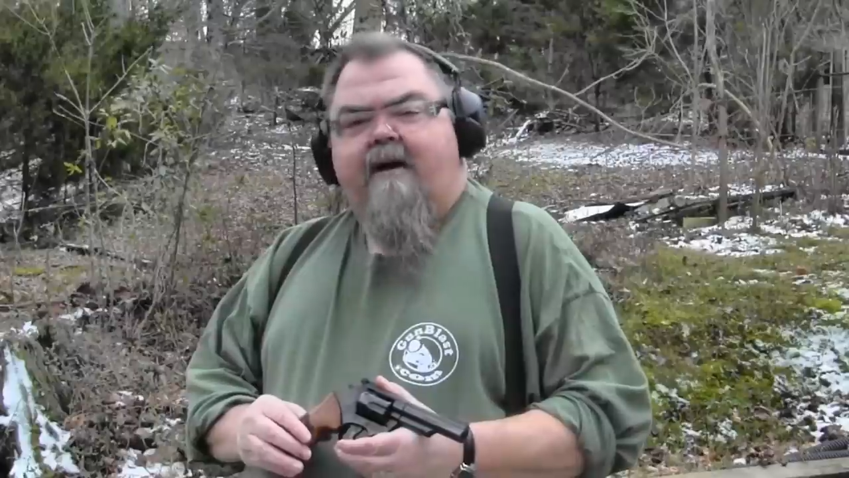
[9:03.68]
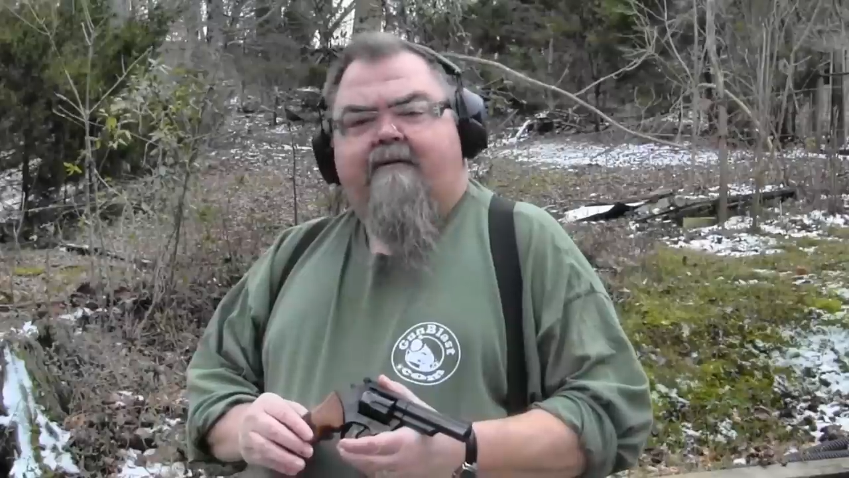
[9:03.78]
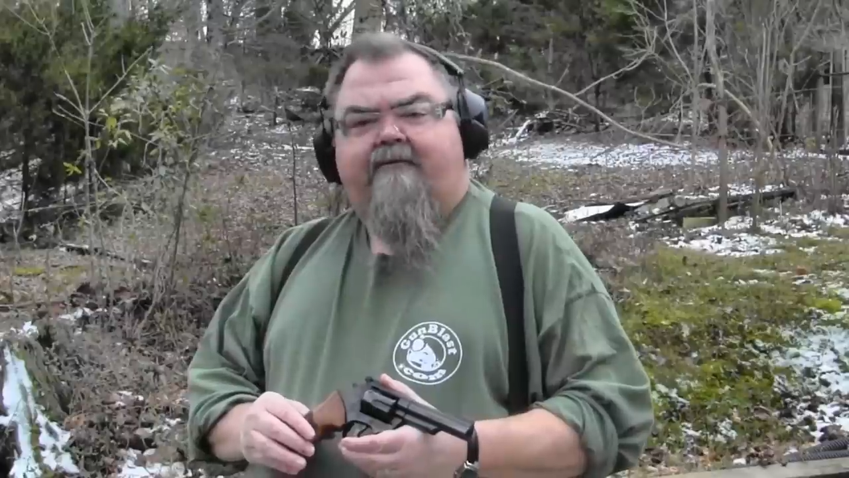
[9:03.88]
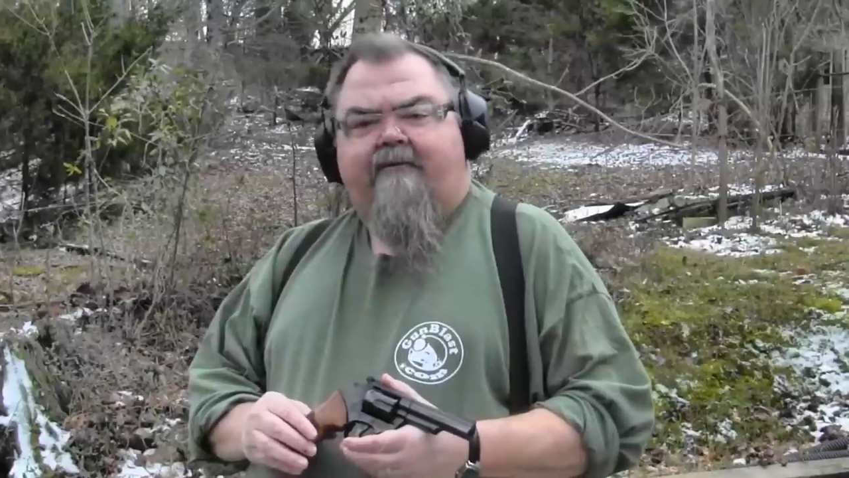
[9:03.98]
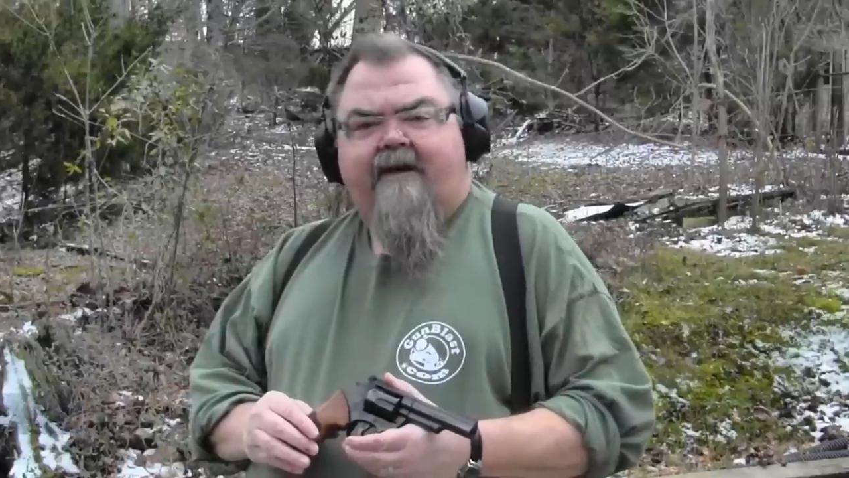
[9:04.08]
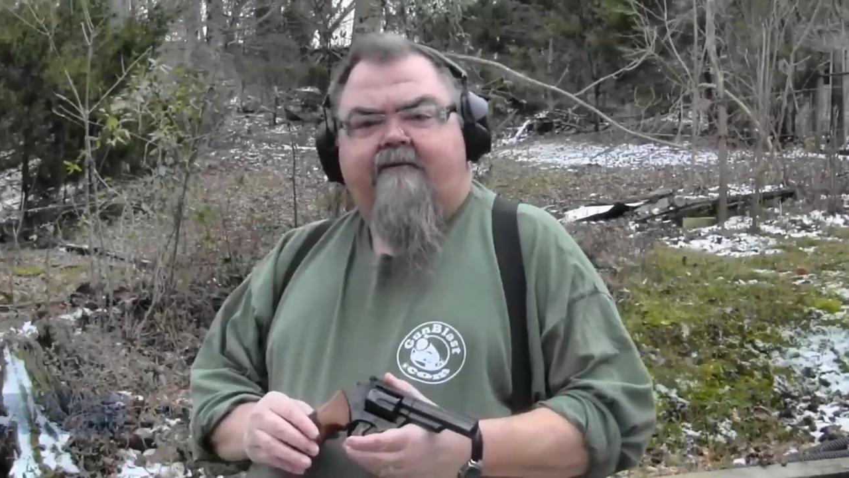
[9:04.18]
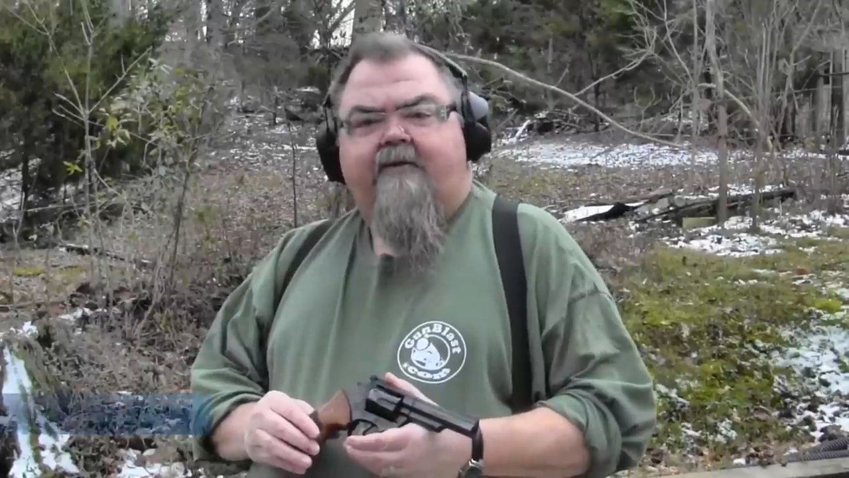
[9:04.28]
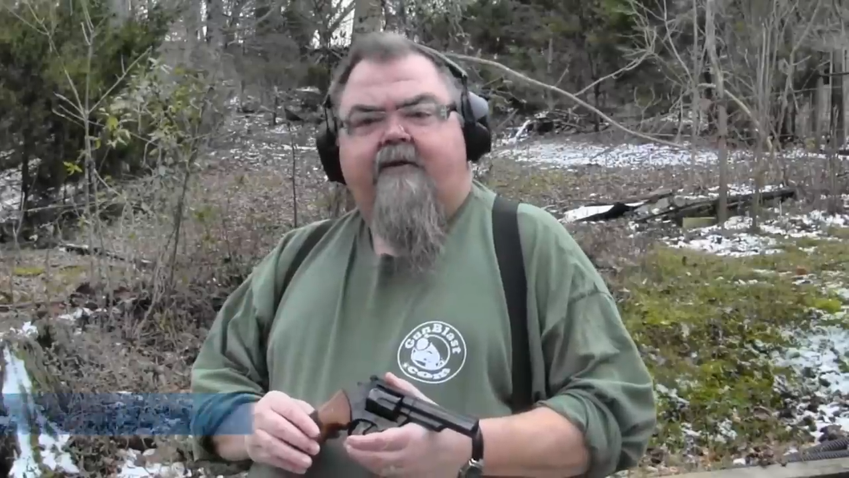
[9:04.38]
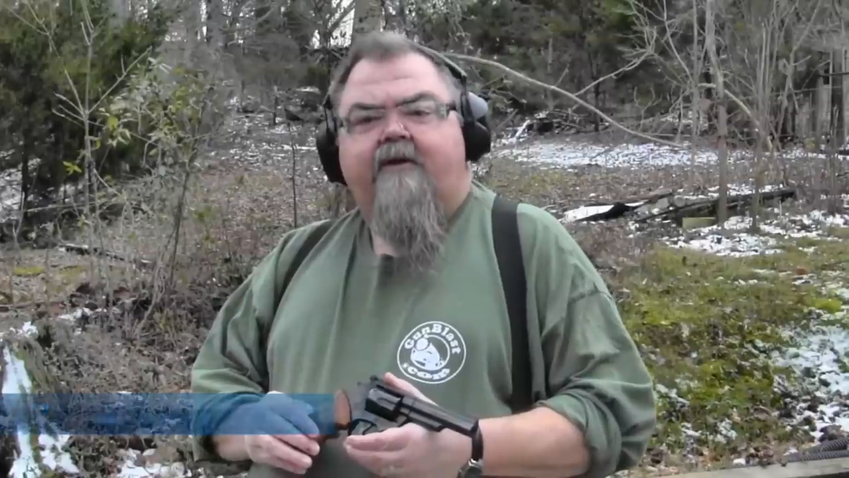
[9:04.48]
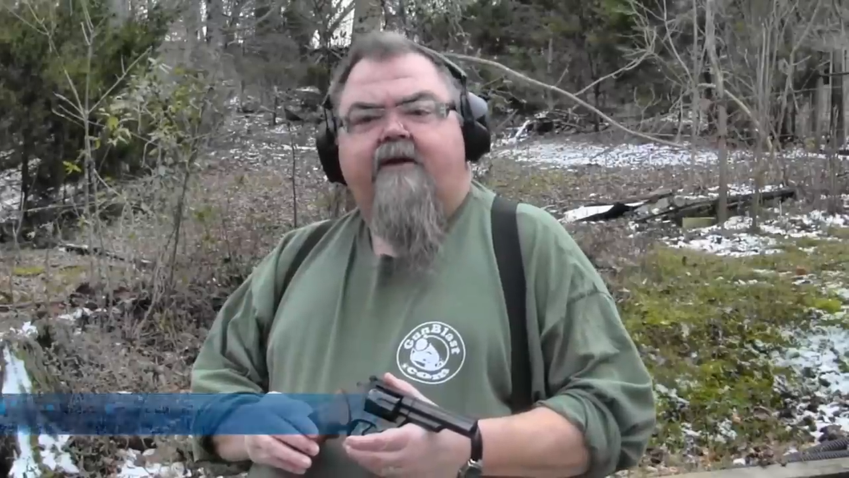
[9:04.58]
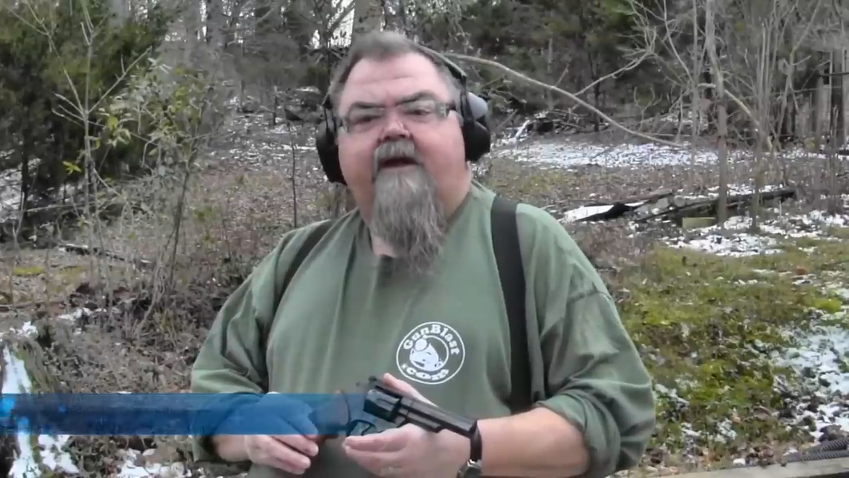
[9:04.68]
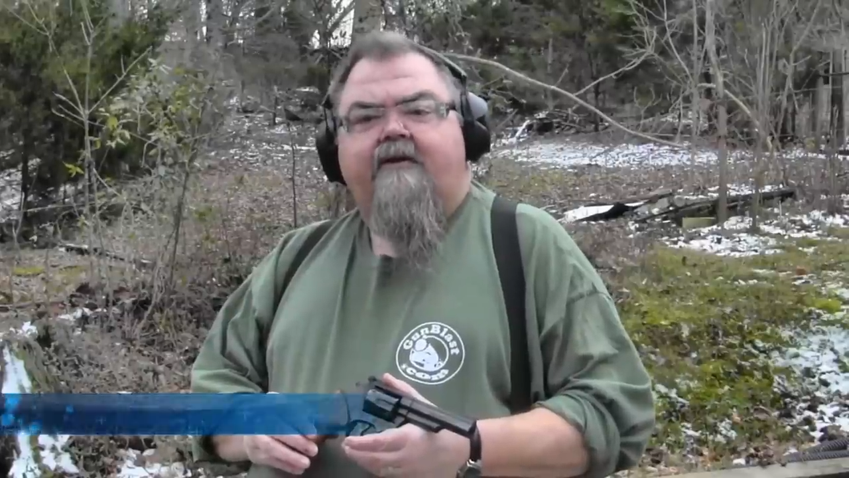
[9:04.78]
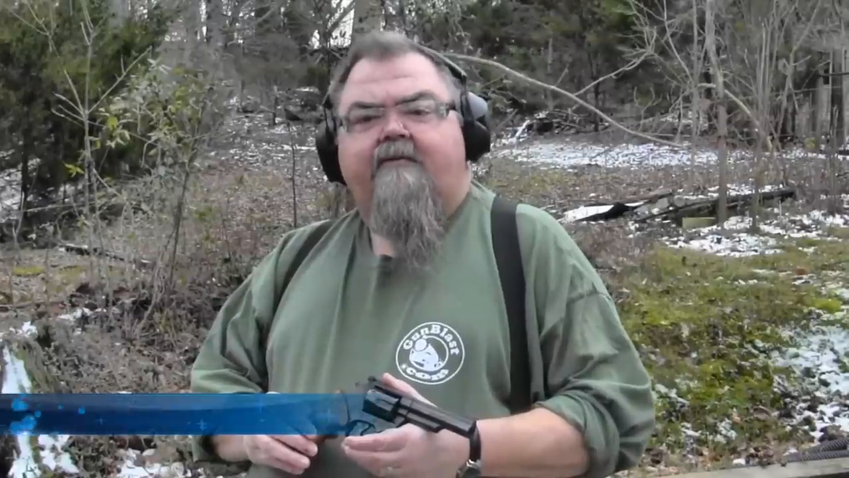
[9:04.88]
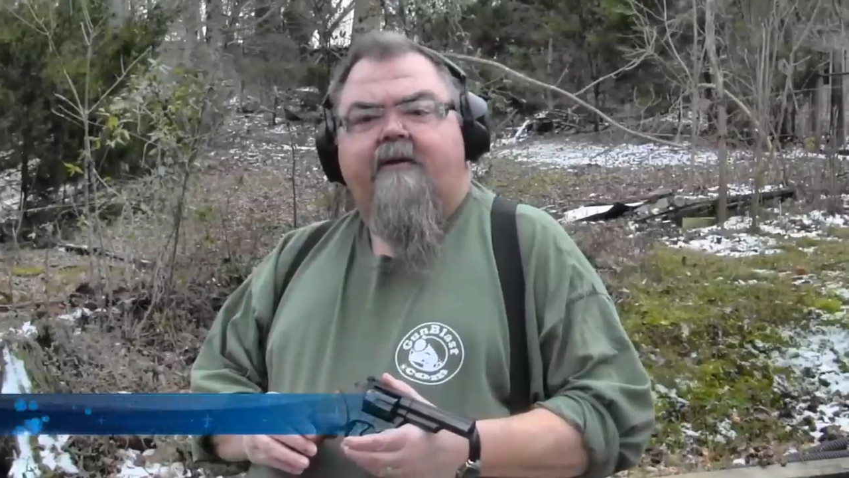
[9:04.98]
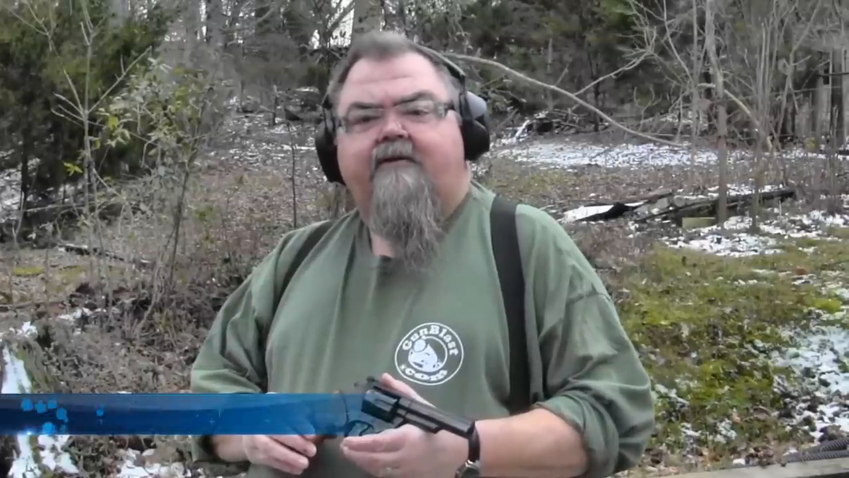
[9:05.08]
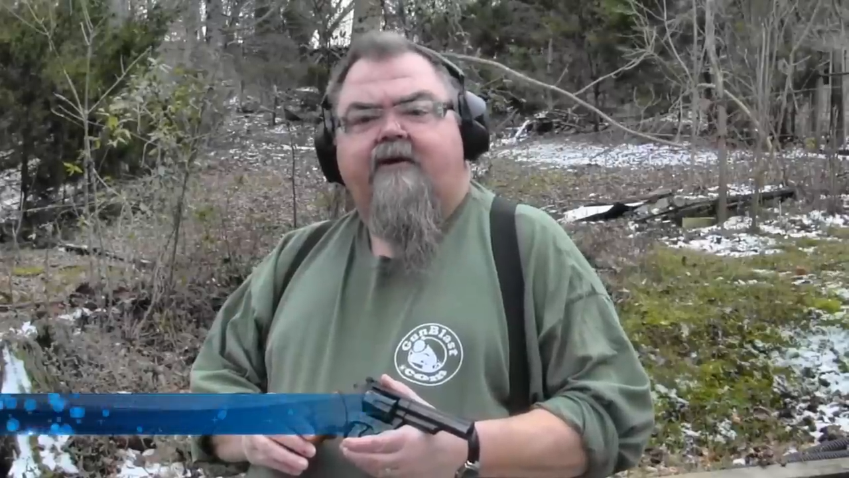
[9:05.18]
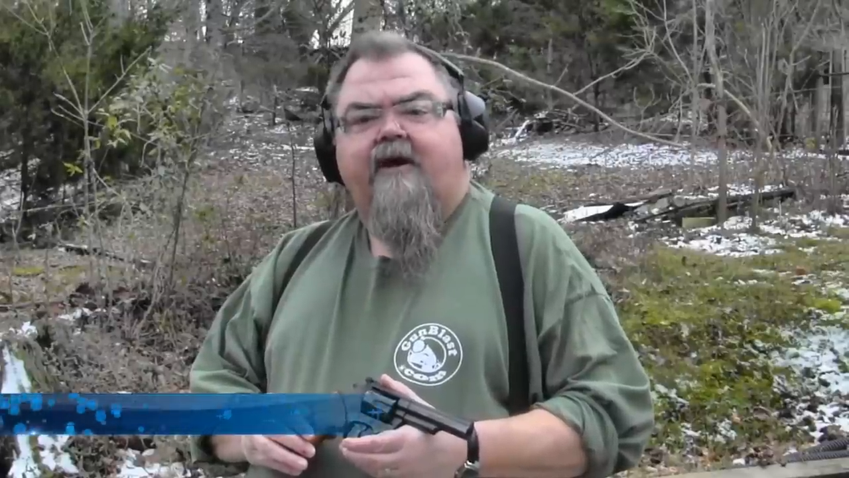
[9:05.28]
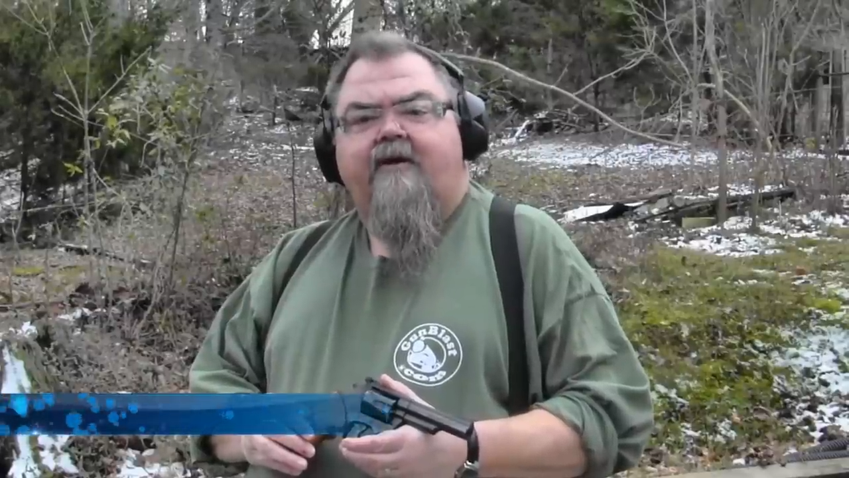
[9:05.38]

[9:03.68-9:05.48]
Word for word: my favorite 38 special